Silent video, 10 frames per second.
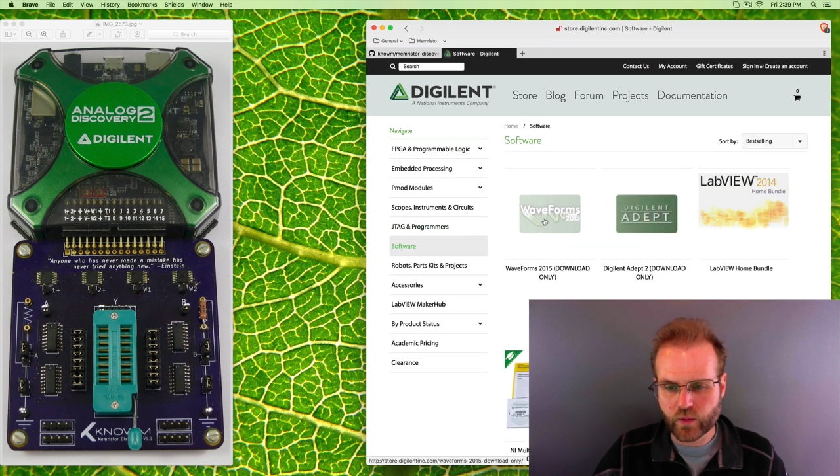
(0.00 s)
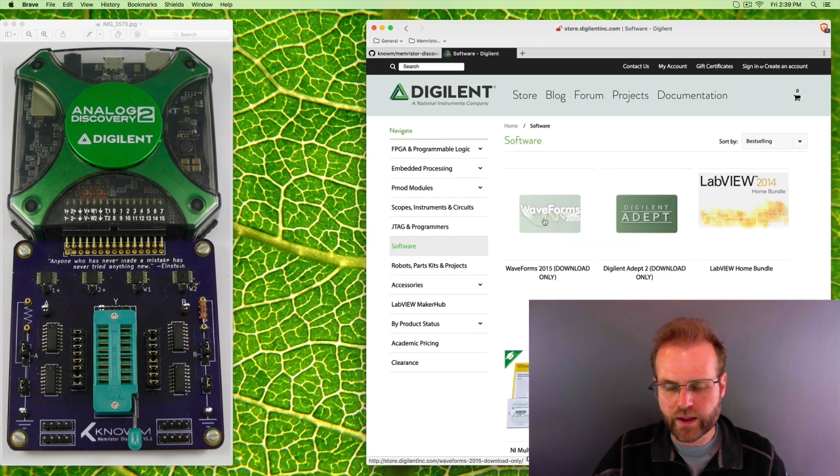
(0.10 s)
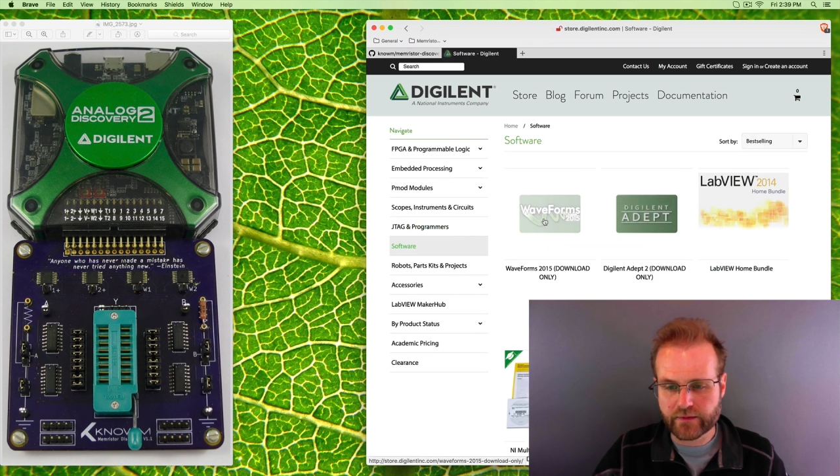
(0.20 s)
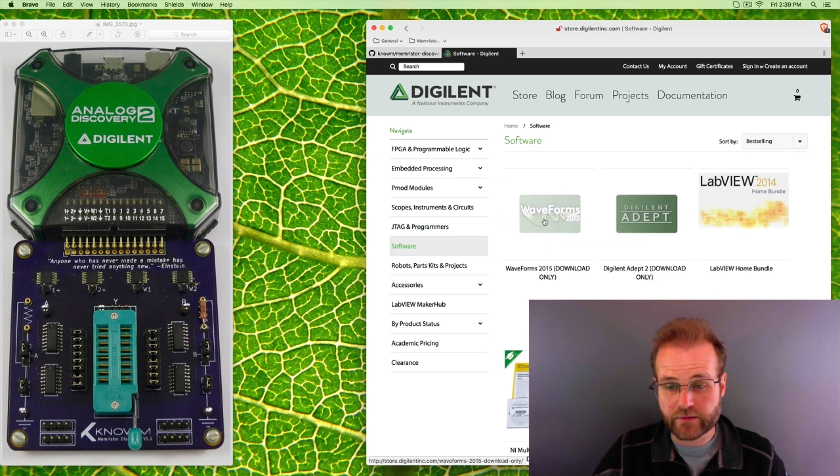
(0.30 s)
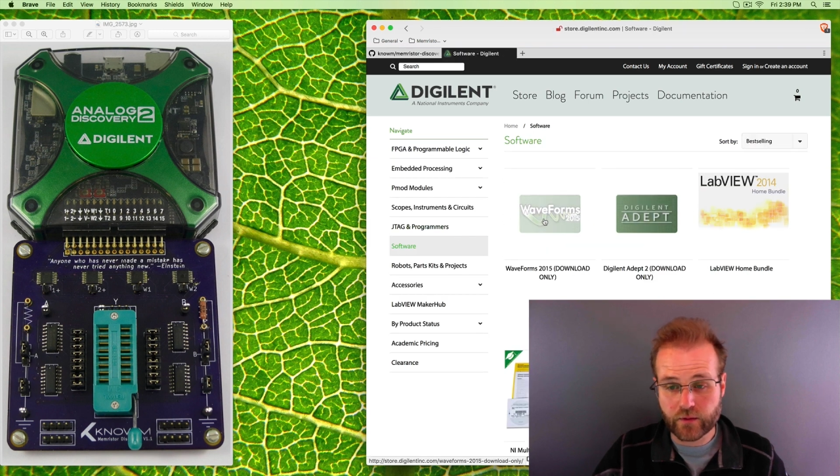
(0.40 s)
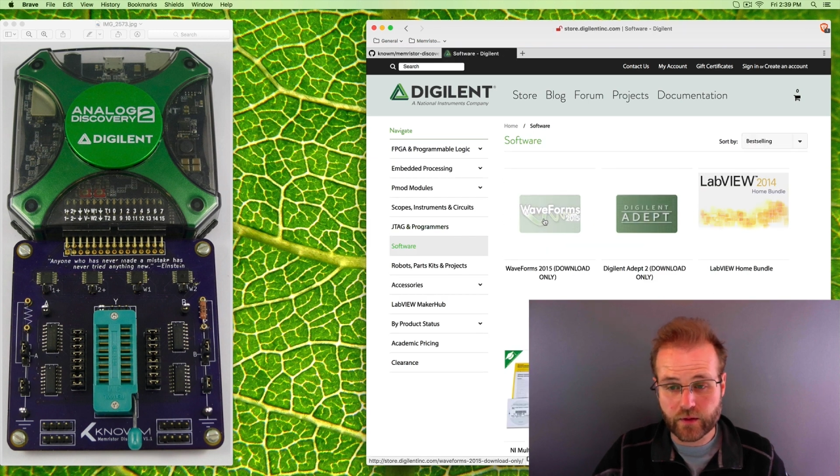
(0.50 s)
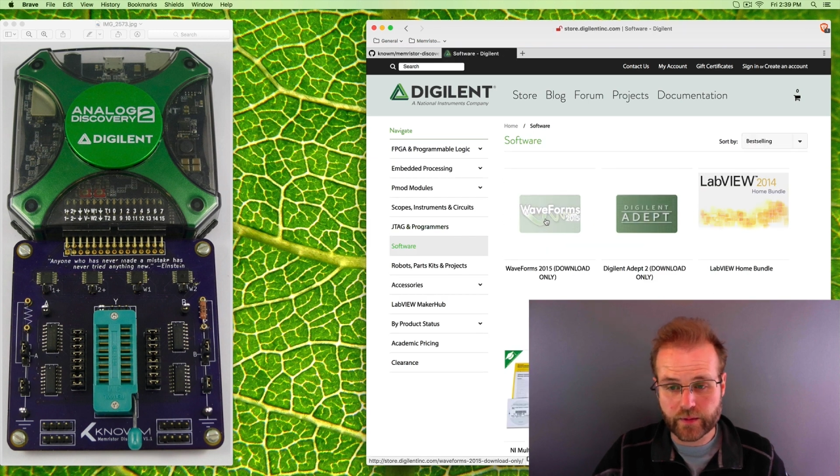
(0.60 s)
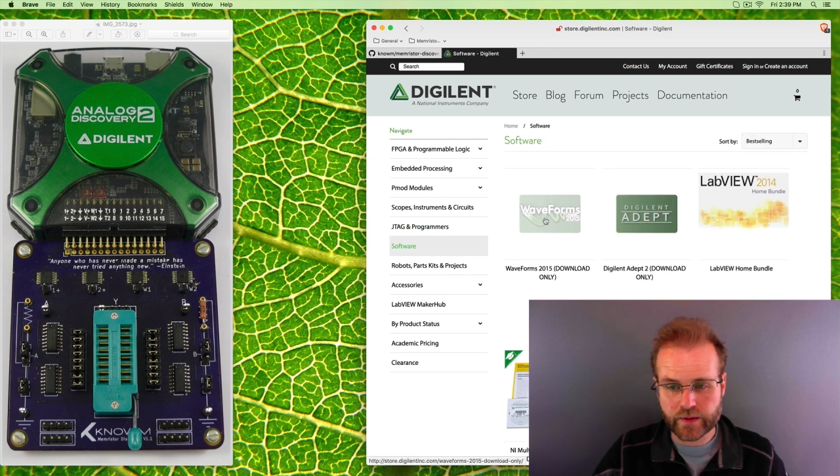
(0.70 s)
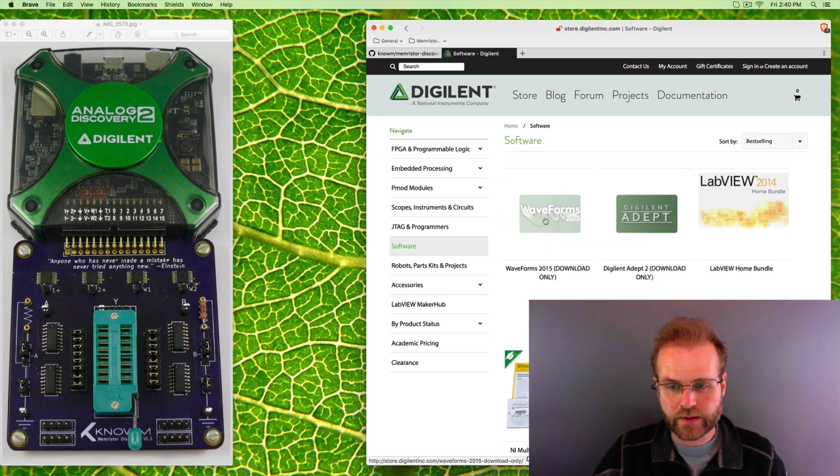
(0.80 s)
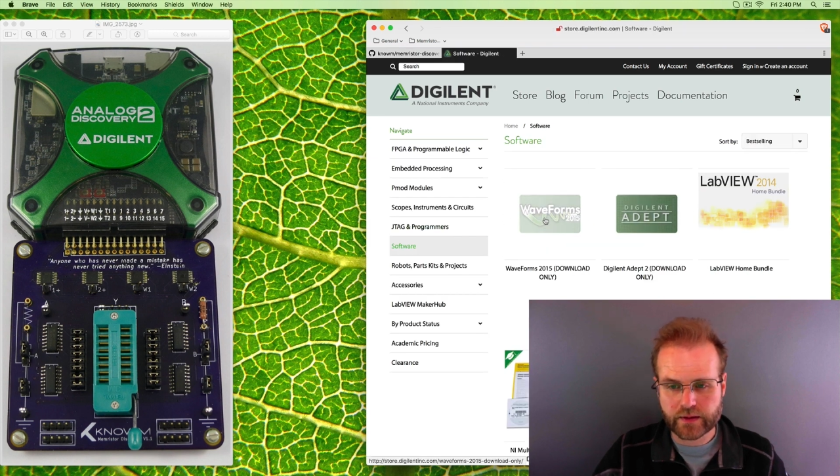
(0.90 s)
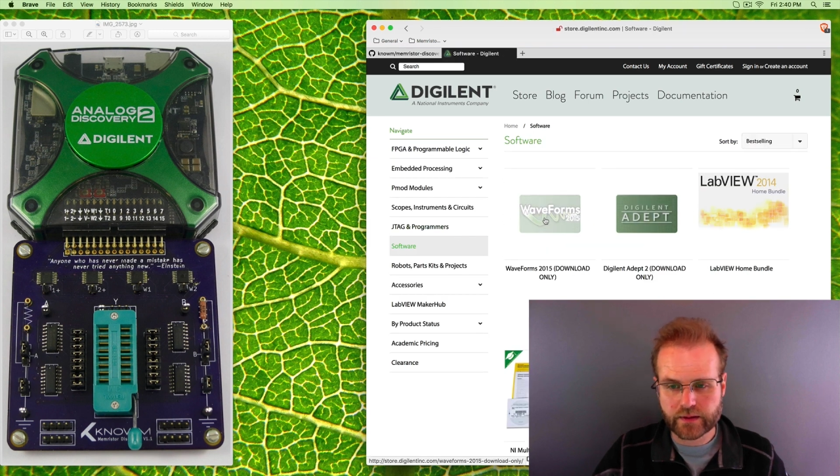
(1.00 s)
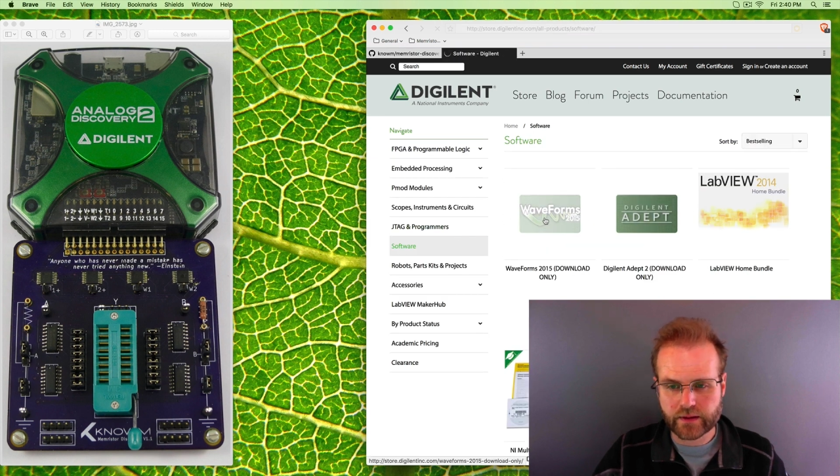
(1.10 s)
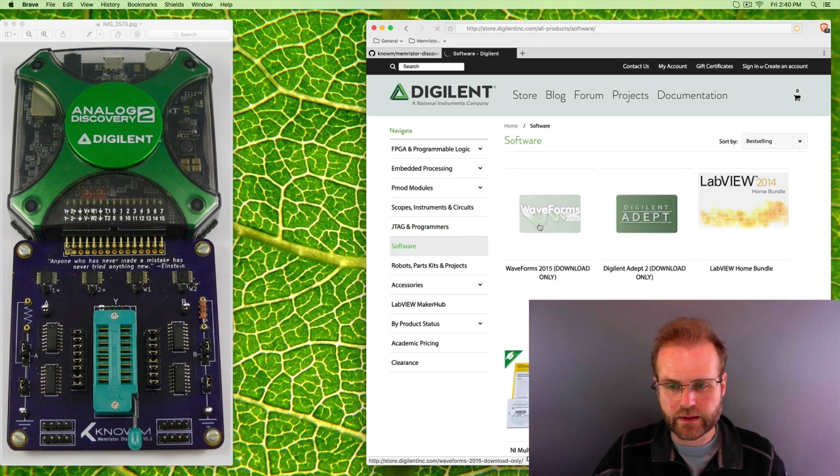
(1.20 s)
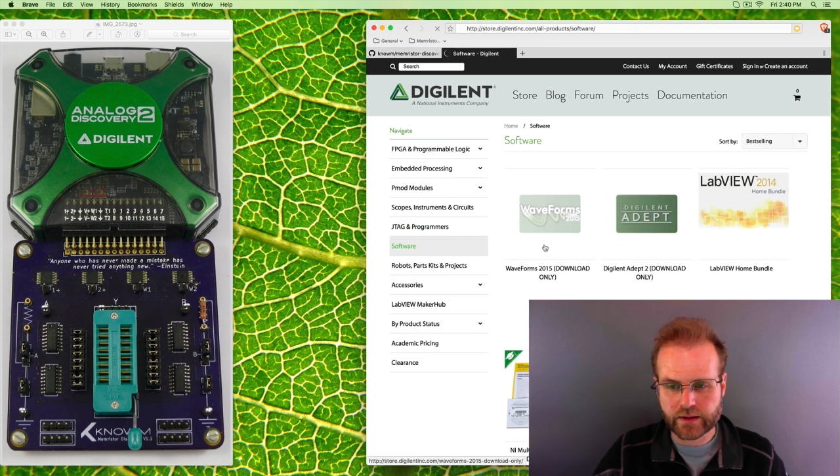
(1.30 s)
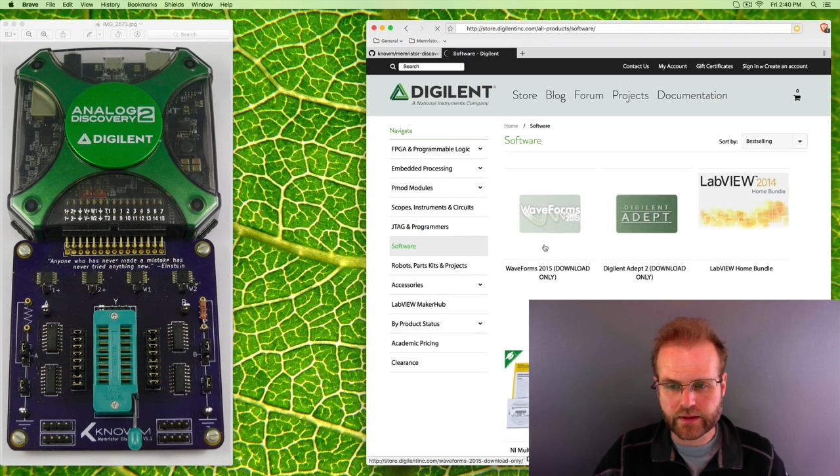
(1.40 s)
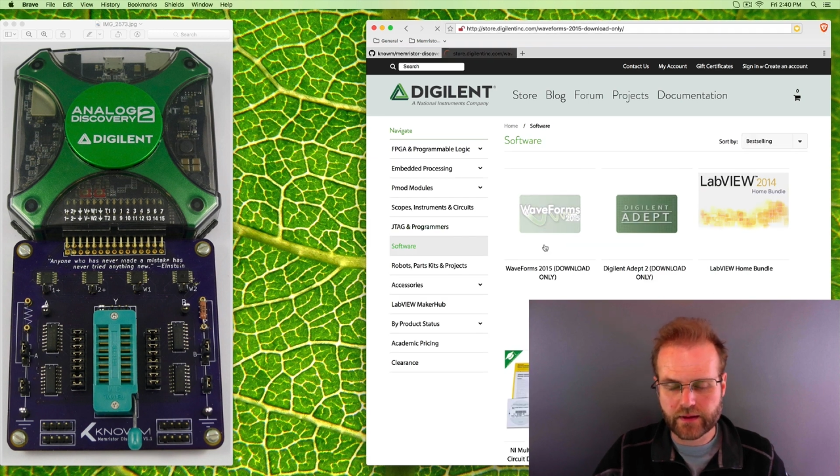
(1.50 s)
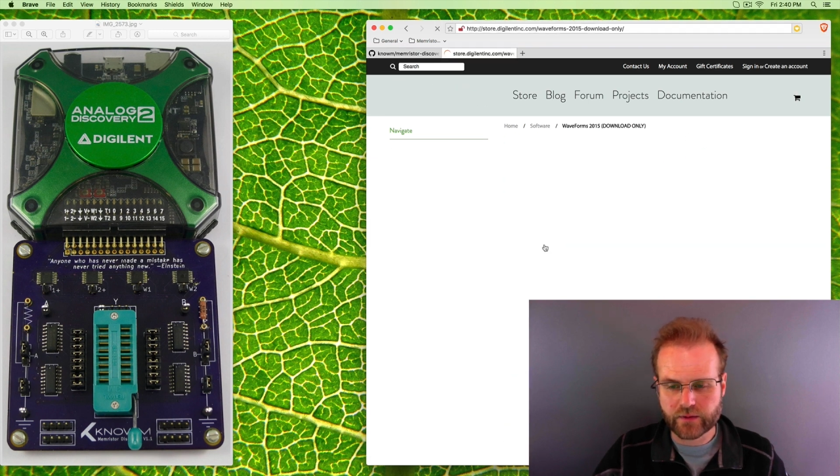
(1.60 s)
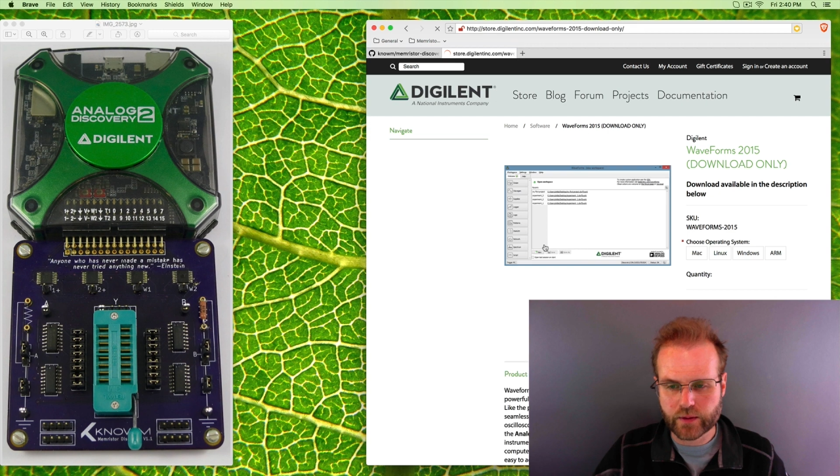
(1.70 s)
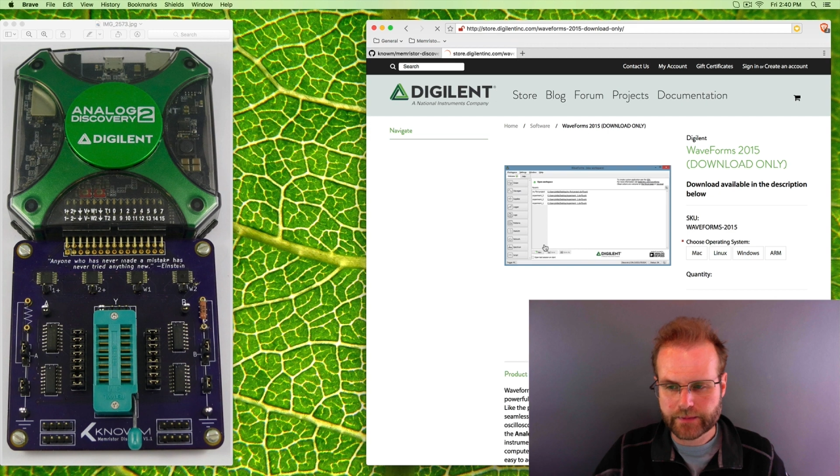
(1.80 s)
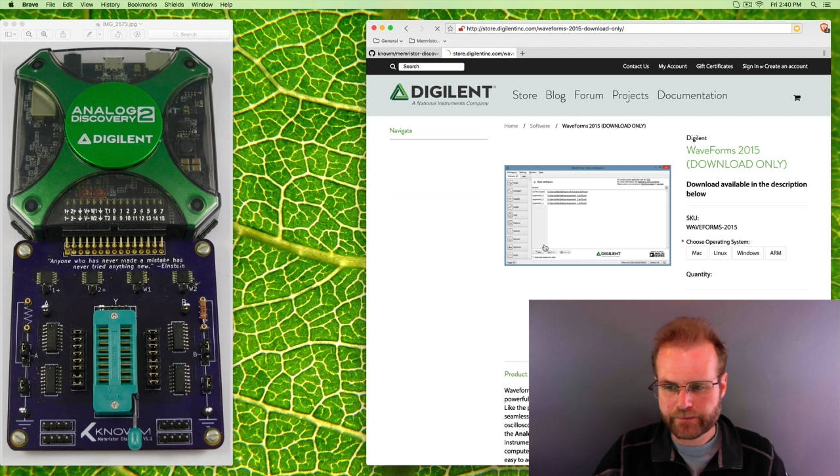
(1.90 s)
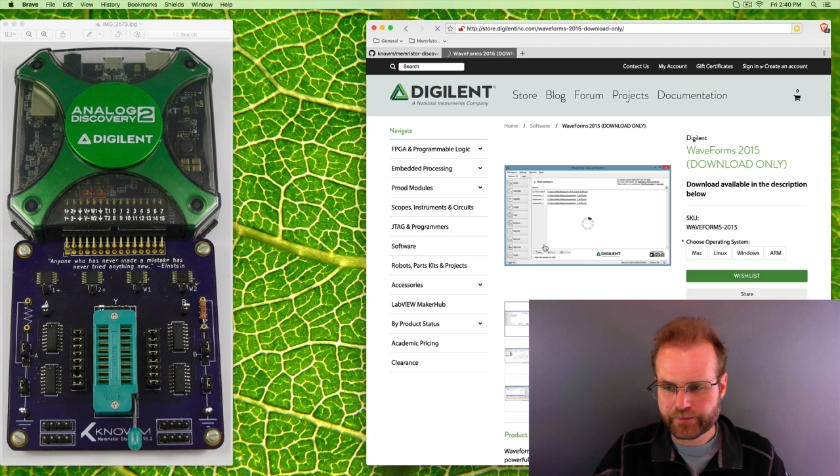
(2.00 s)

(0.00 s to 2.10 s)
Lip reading: waveforms software.